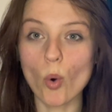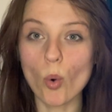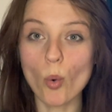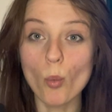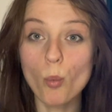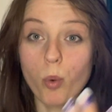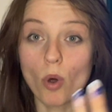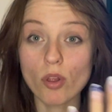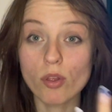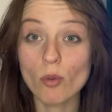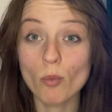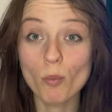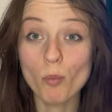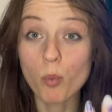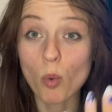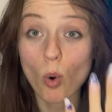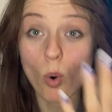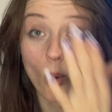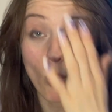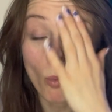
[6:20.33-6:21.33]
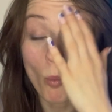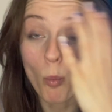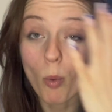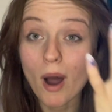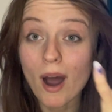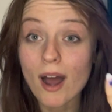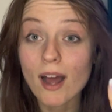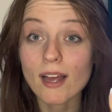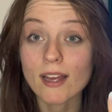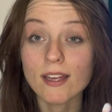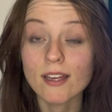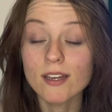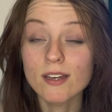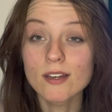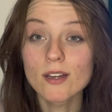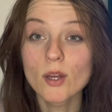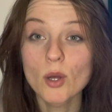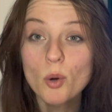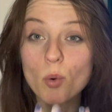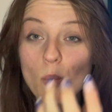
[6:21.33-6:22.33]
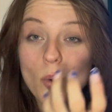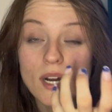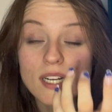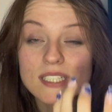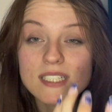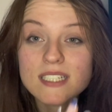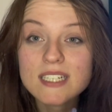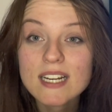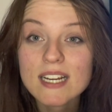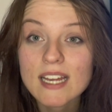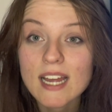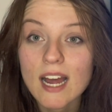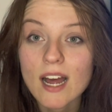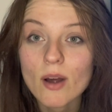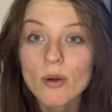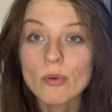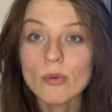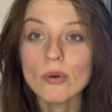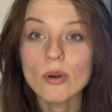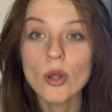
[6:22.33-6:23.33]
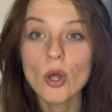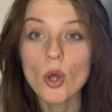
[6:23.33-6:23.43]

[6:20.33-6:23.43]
Why? Why didn't I count?